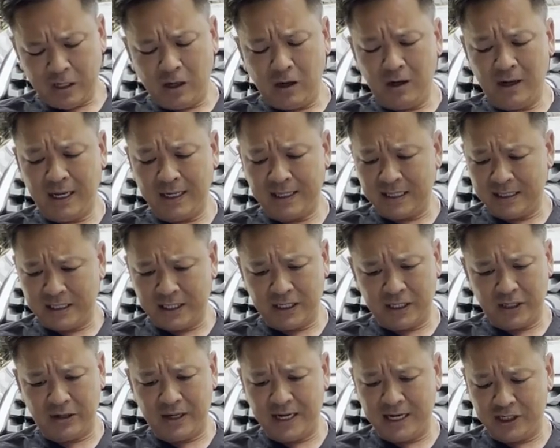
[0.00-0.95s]
all I could
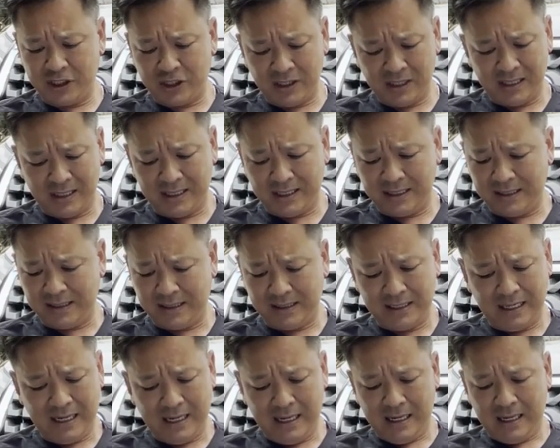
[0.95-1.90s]
tell you, Angela,
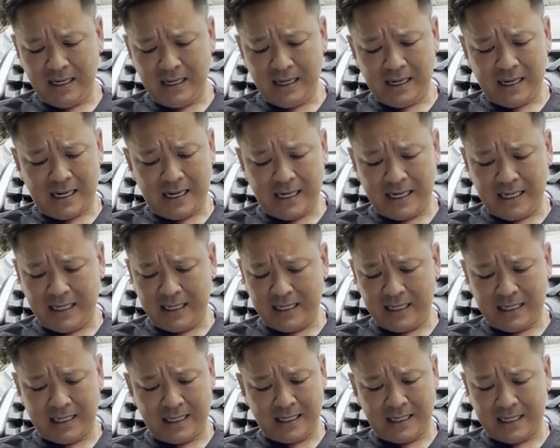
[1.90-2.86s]
is
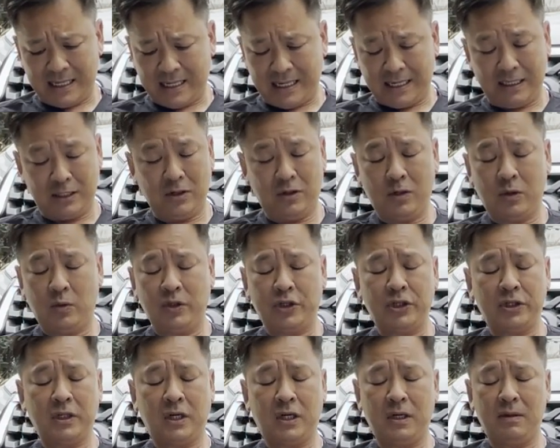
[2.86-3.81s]
I I don't know
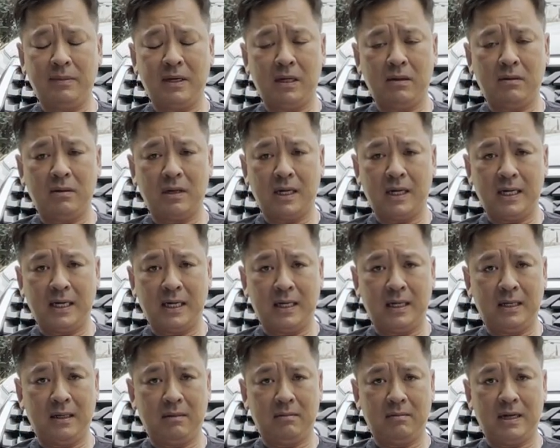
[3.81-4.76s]
what you're talking about.
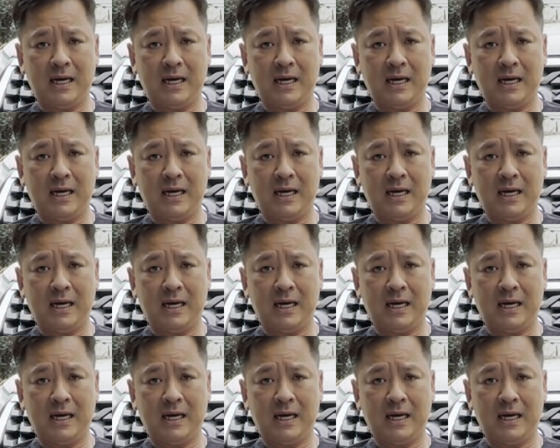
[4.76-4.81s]
I